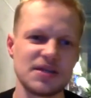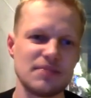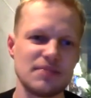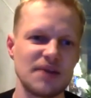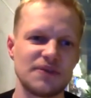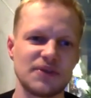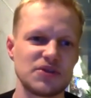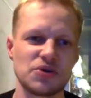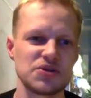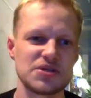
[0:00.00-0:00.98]
the demand for the
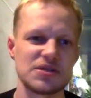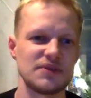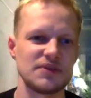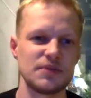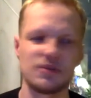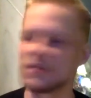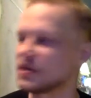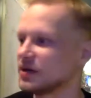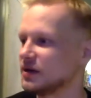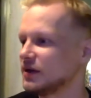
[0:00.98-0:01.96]
Georgian stuff has been
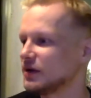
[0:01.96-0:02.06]
really